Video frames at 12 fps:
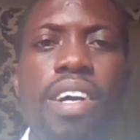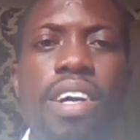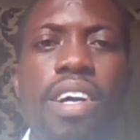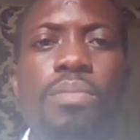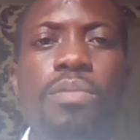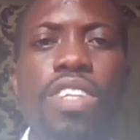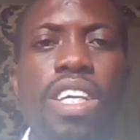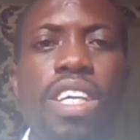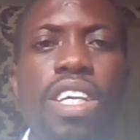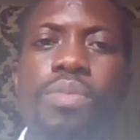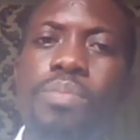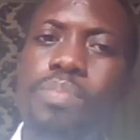some of
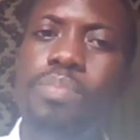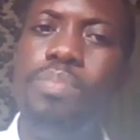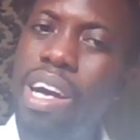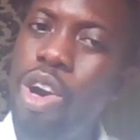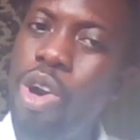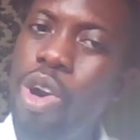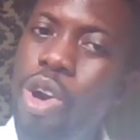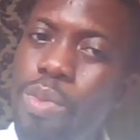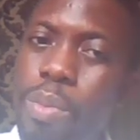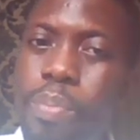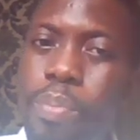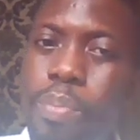them might also
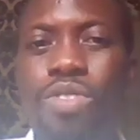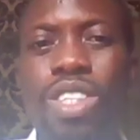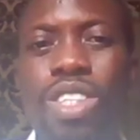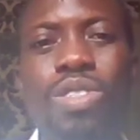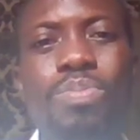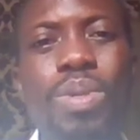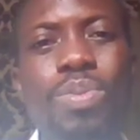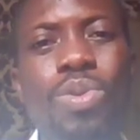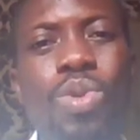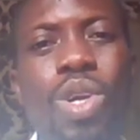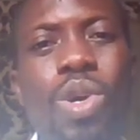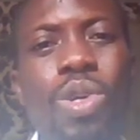be part of these
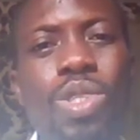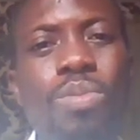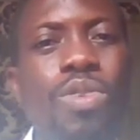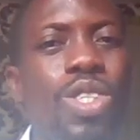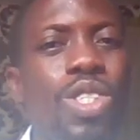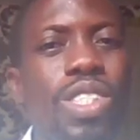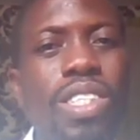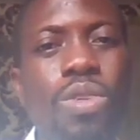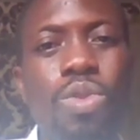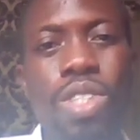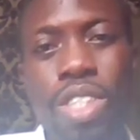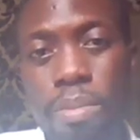people we call some of these
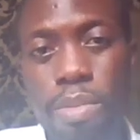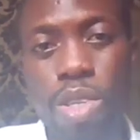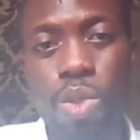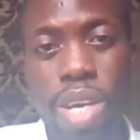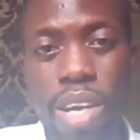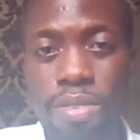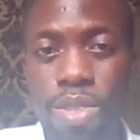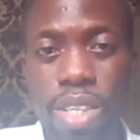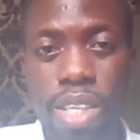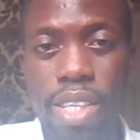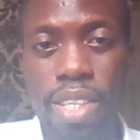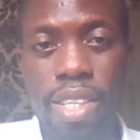demons we have
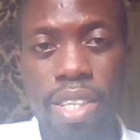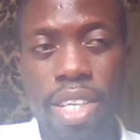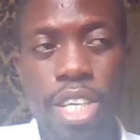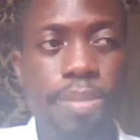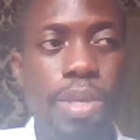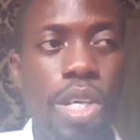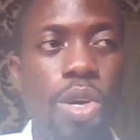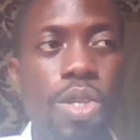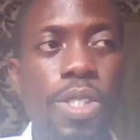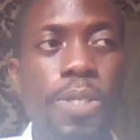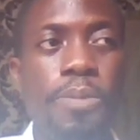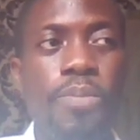today.
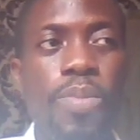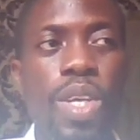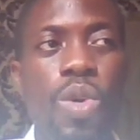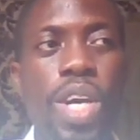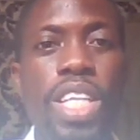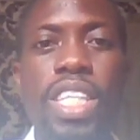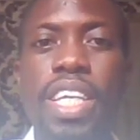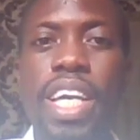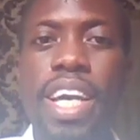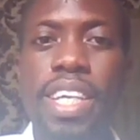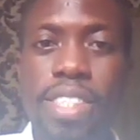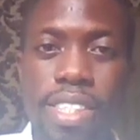Because when
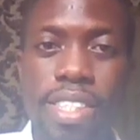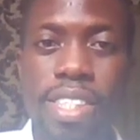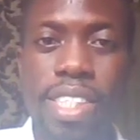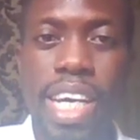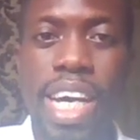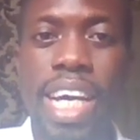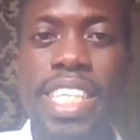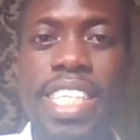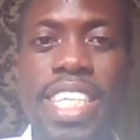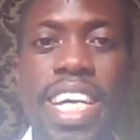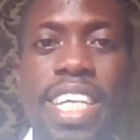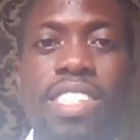they ate it, and
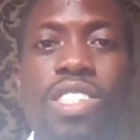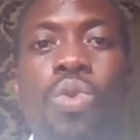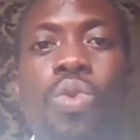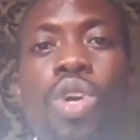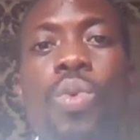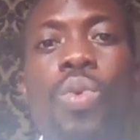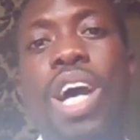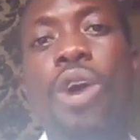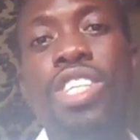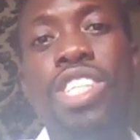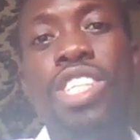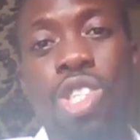yet we were
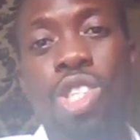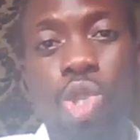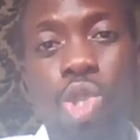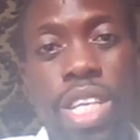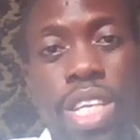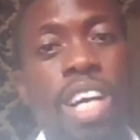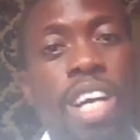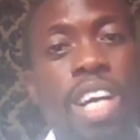now destroyed their